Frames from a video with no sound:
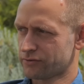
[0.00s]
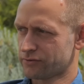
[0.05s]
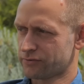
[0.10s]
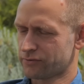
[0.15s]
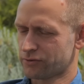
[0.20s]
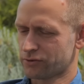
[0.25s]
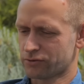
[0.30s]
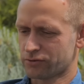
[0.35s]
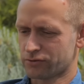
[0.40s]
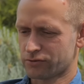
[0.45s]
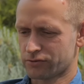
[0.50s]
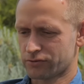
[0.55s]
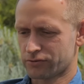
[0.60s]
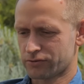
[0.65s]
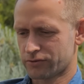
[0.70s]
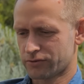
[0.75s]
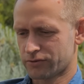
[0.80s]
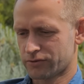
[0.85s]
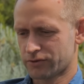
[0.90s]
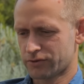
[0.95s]
For
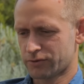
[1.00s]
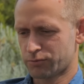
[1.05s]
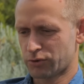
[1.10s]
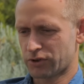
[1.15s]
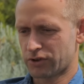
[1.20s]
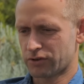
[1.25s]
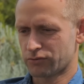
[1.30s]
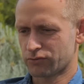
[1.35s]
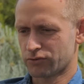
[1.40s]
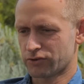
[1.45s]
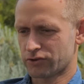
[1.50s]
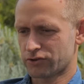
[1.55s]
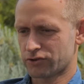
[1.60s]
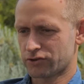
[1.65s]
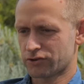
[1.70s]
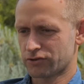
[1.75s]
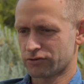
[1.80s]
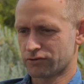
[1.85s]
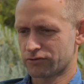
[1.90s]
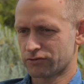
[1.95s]
speaking with
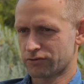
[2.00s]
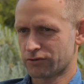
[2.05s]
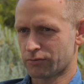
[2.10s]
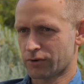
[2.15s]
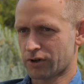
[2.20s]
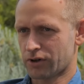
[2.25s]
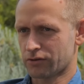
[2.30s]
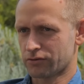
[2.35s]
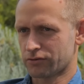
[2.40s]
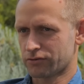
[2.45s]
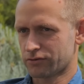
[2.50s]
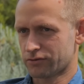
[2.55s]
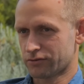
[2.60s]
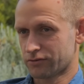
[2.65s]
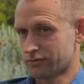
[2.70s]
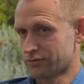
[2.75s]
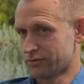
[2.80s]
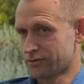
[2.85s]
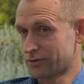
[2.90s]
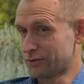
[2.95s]
children about
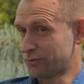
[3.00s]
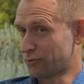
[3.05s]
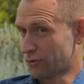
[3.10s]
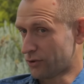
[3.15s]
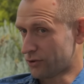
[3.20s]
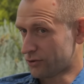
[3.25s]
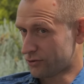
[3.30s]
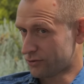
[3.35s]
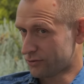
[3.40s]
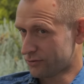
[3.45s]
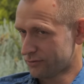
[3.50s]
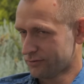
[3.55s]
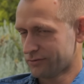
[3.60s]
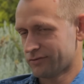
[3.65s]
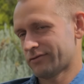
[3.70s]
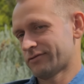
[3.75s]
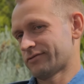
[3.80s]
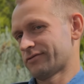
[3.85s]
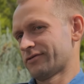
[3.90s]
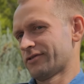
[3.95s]
situation.
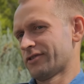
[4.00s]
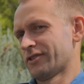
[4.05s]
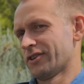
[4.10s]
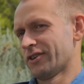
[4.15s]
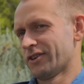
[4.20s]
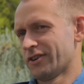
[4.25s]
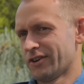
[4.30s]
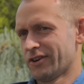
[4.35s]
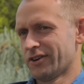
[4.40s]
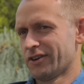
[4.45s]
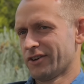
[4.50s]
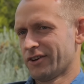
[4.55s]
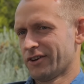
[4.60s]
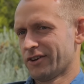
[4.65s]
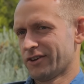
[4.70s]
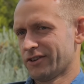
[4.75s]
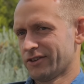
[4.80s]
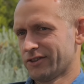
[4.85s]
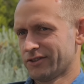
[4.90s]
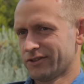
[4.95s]

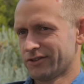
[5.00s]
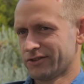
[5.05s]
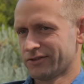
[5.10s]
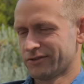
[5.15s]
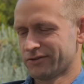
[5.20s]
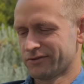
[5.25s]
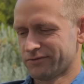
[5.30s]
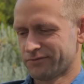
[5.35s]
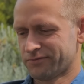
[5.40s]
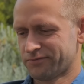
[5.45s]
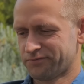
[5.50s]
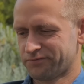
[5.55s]
And